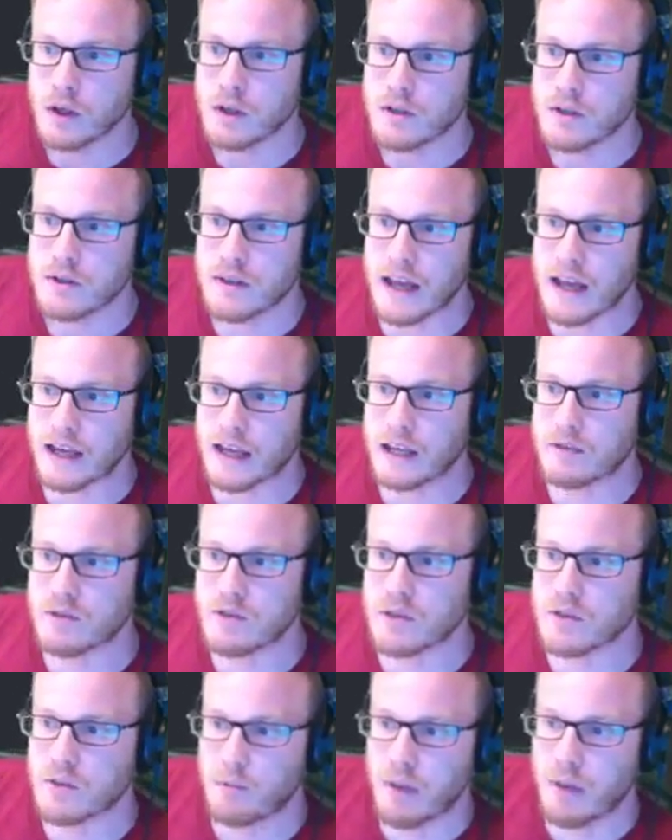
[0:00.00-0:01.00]
That gives
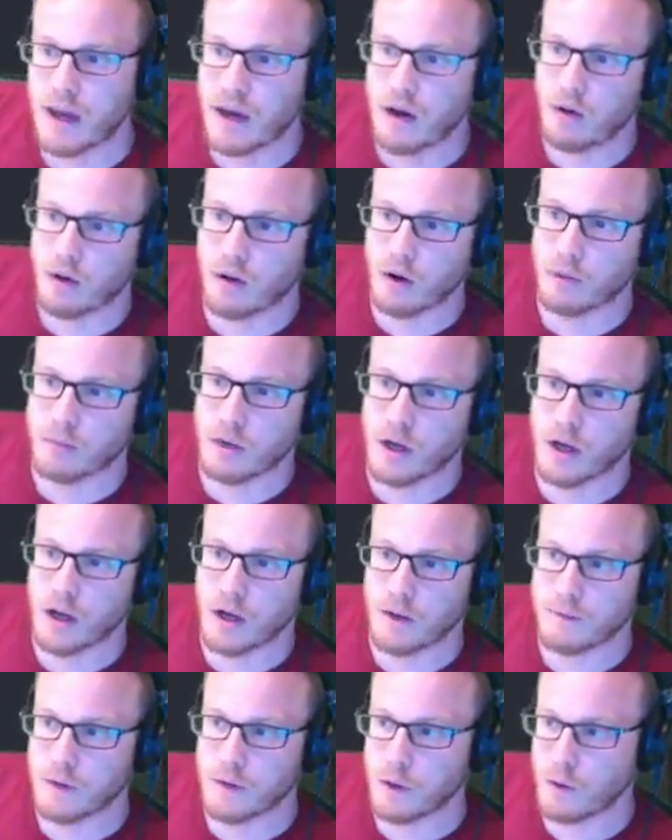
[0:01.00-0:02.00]
us a better
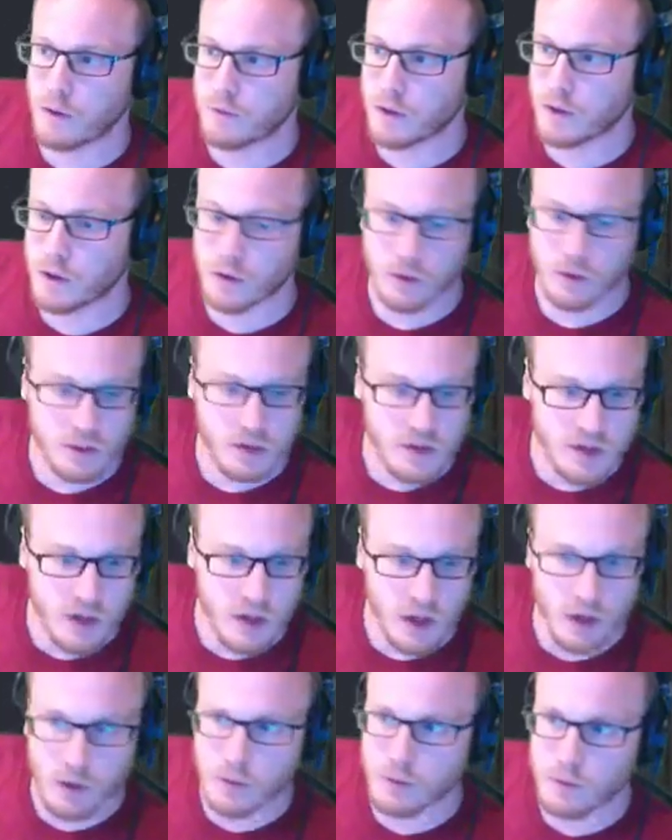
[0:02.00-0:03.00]
view of it all.
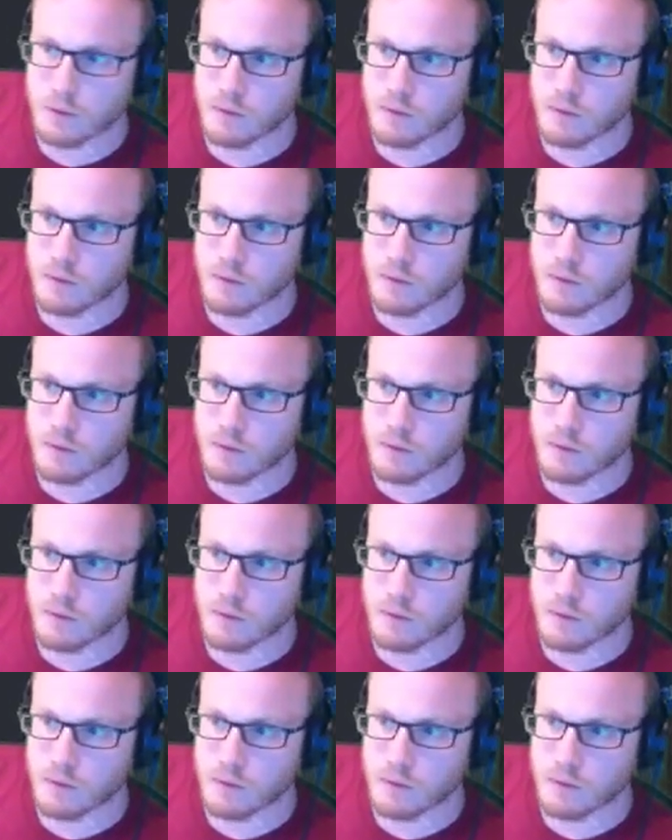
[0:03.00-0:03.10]
So